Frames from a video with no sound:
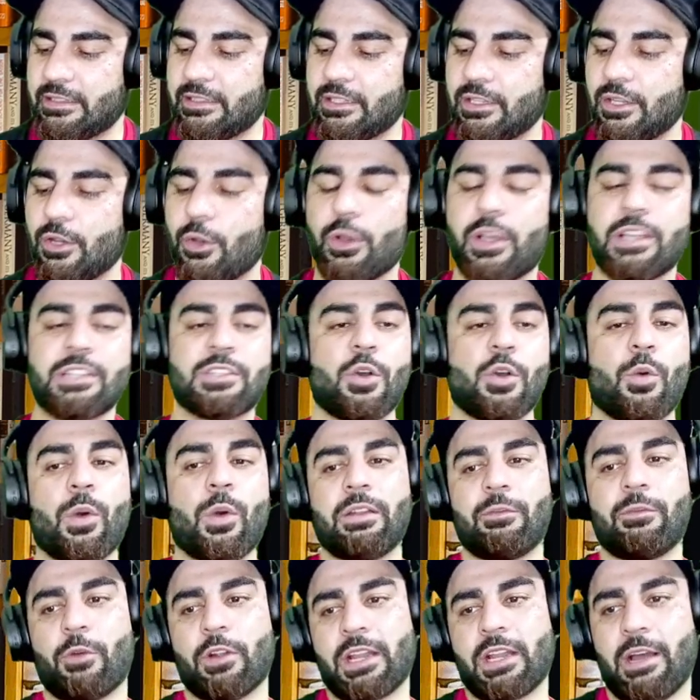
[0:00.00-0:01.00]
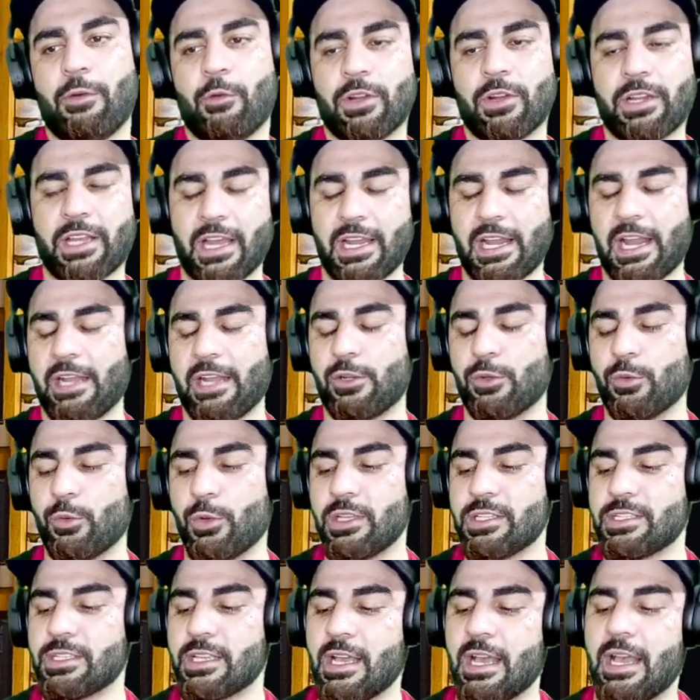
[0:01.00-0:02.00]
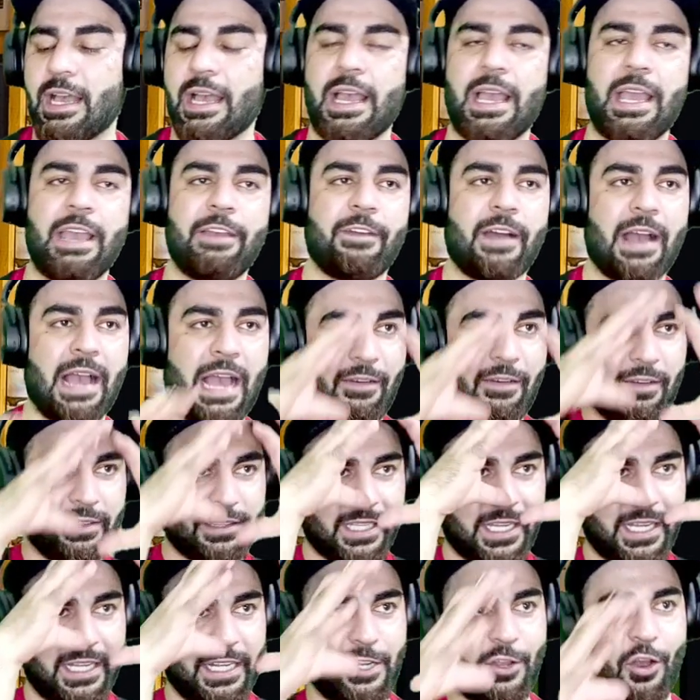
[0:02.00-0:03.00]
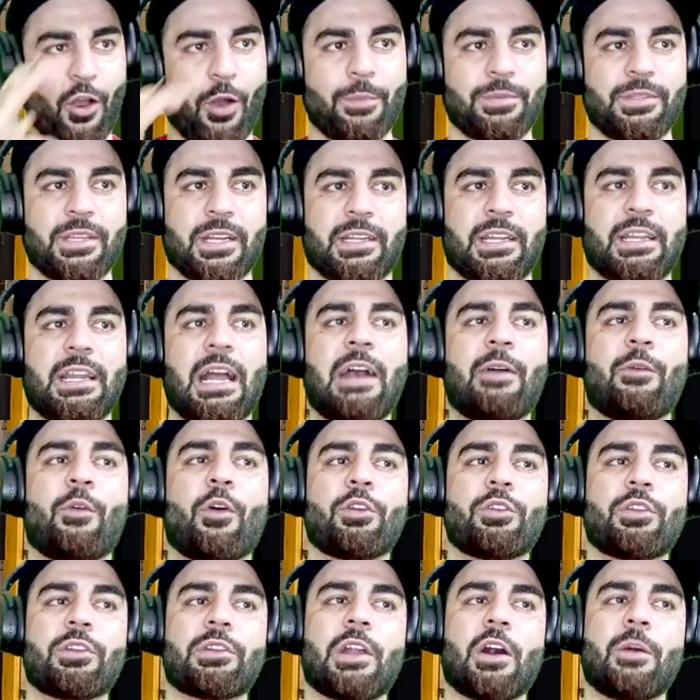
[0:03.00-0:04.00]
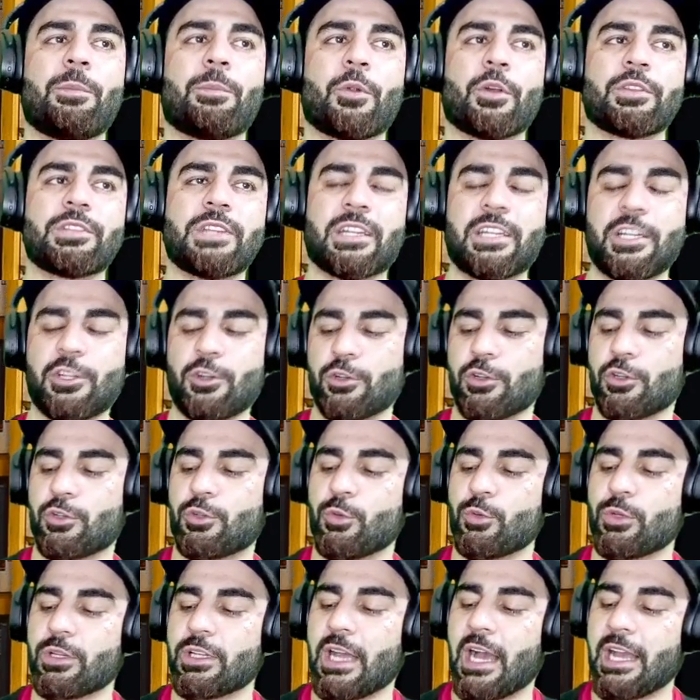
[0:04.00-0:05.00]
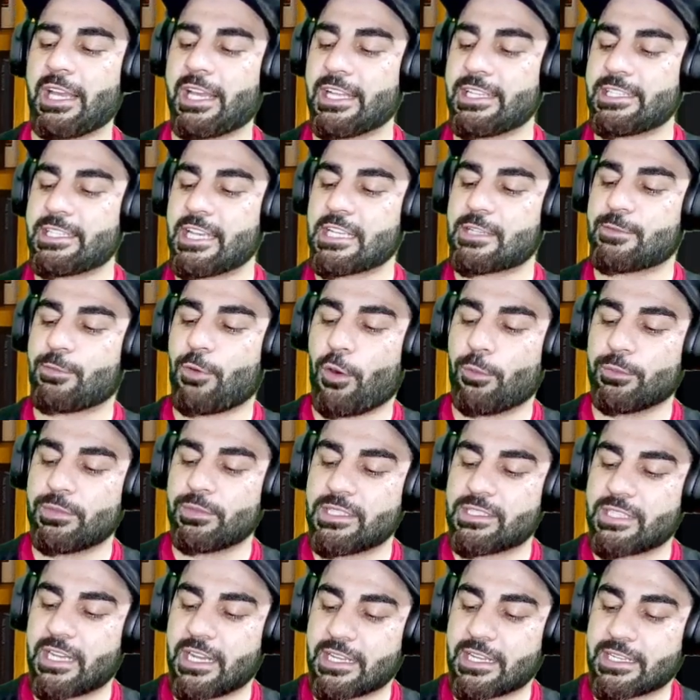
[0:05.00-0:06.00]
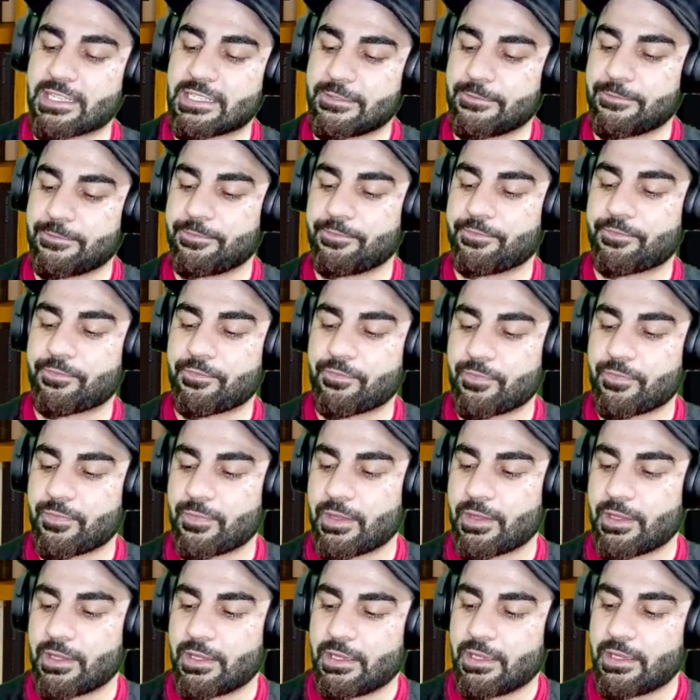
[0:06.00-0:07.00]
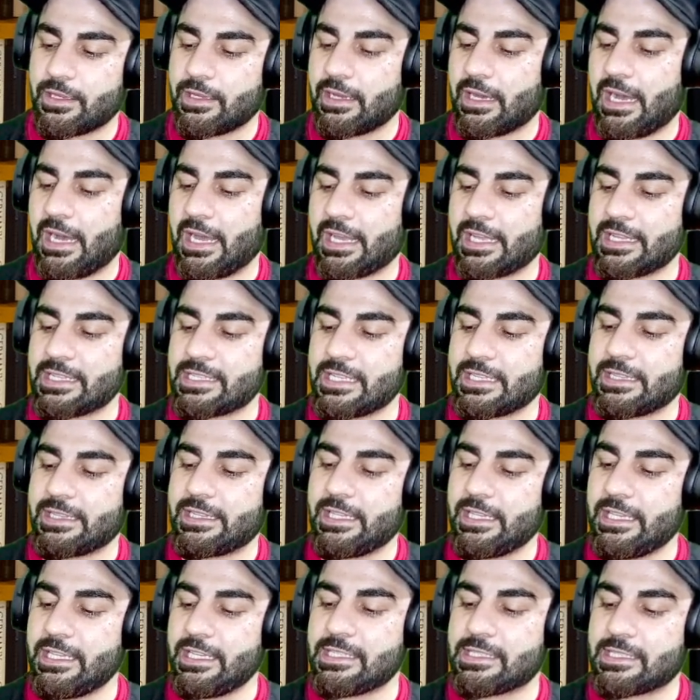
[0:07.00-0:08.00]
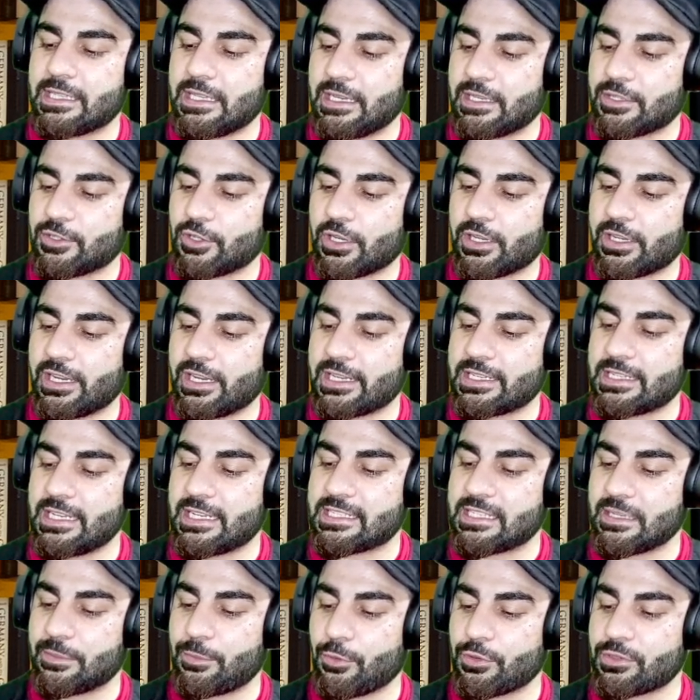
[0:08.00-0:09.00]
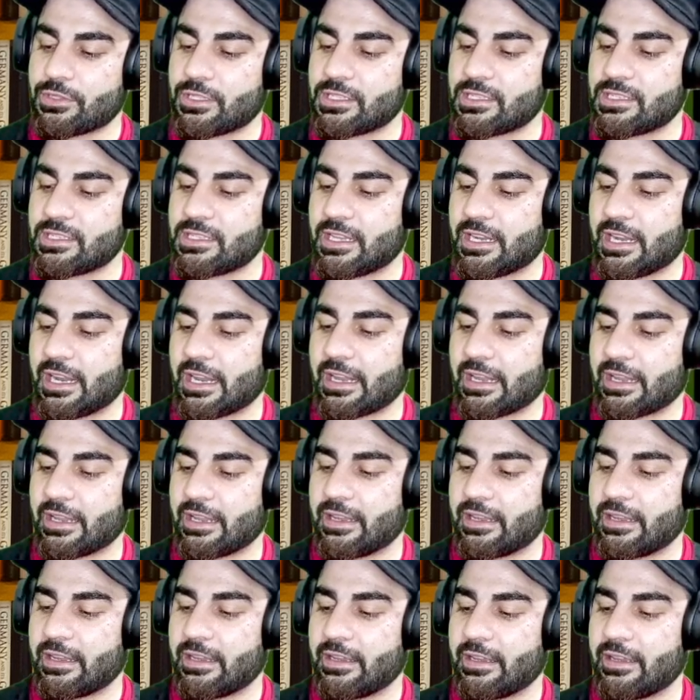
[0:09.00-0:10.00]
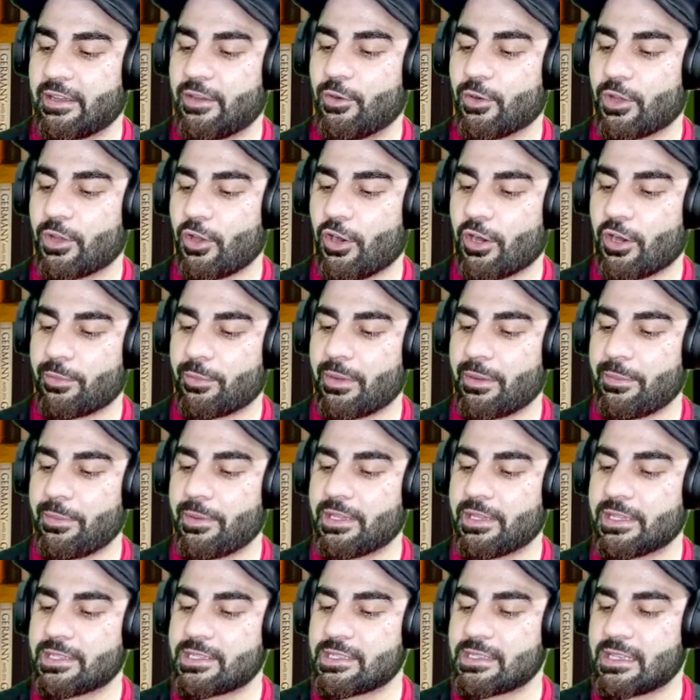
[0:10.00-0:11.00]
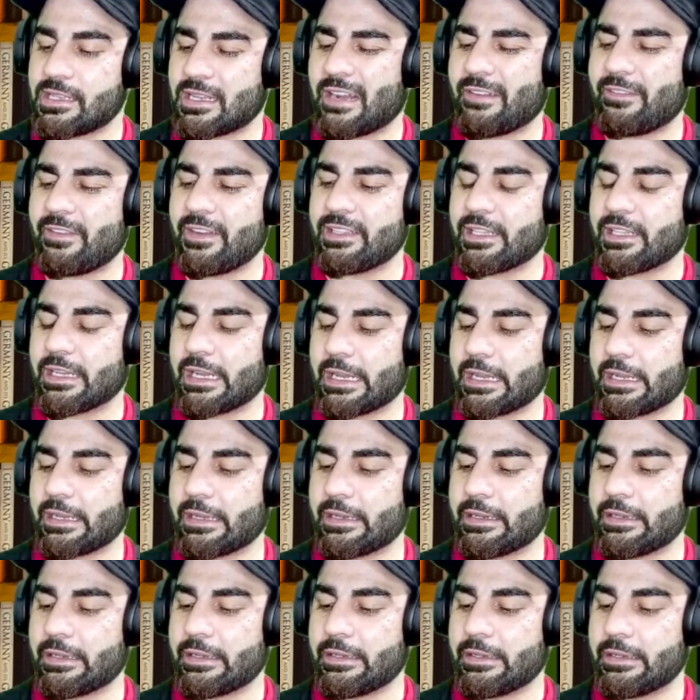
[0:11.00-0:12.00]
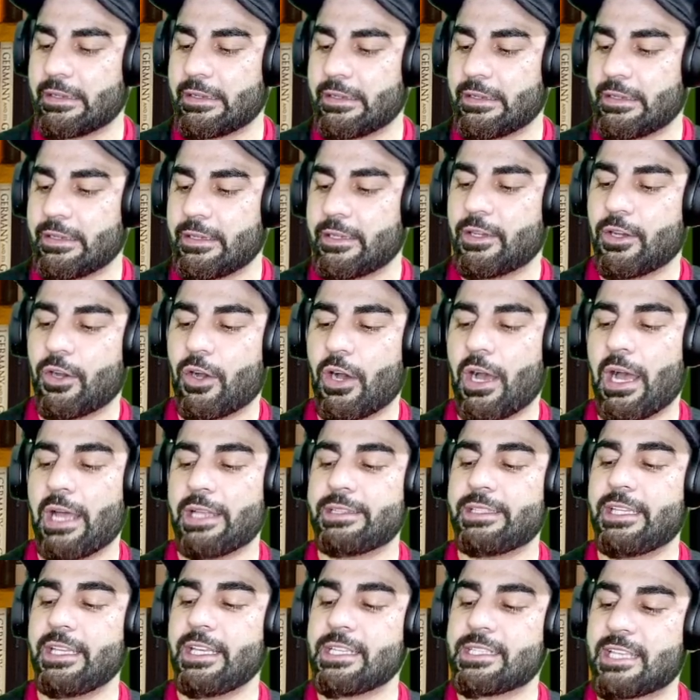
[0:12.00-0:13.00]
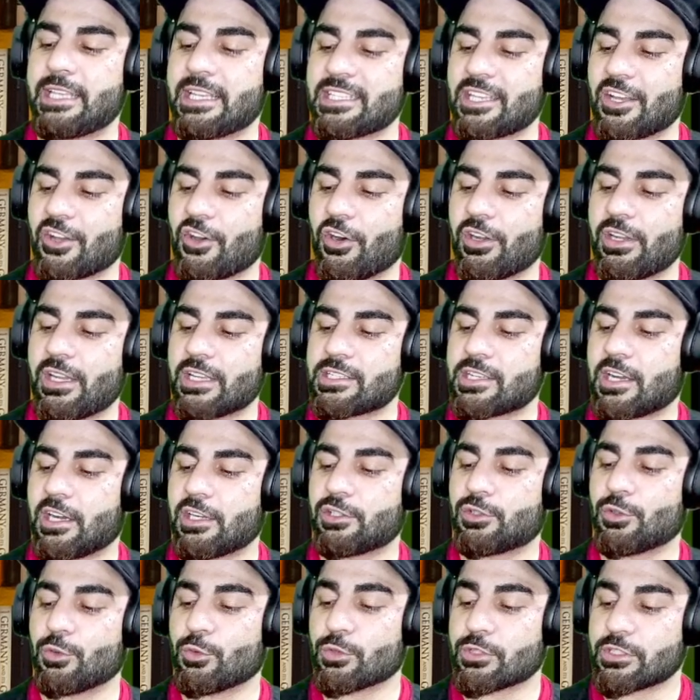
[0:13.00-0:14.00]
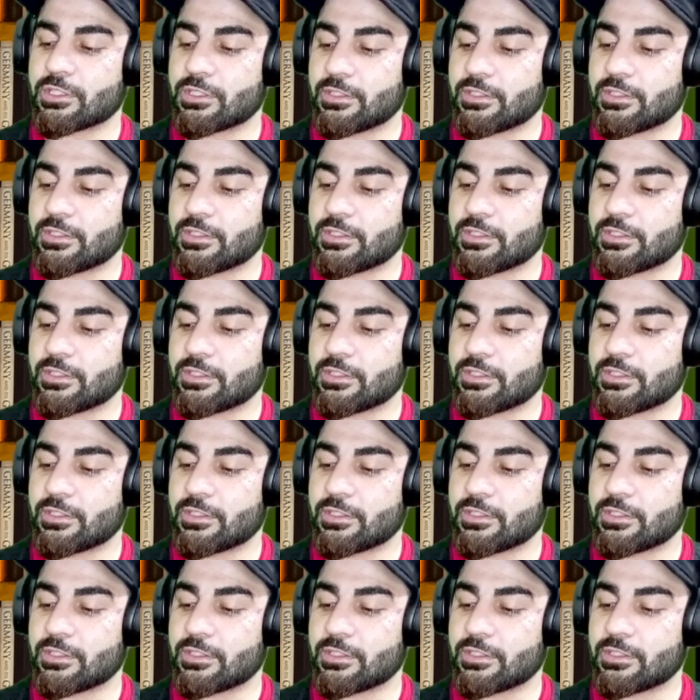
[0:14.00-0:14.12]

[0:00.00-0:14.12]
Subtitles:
Okay, so what can I do is, if I have a 3D object and I want to now project it onto 2D, I can just form these rings. I can say these sort of rings. Let's suppose this is the ring. Okay, or maybe this is roughly the ring. And these things are called as contours.